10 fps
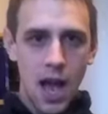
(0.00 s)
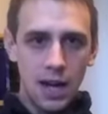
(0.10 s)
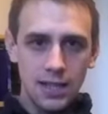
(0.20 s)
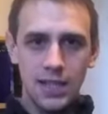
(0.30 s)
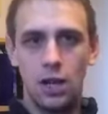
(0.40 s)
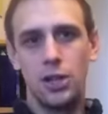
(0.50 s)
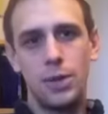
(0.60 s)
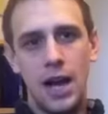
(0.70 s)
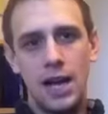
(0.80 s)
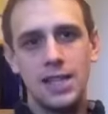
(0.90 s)
I'll see all you
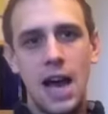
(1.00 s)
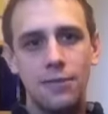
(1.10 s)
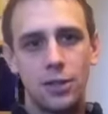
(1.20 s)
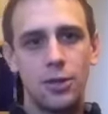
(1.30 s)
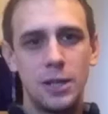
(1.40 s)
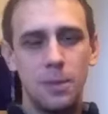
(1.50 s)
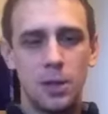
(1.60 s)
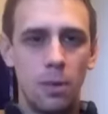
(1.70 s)
guys after Christmas,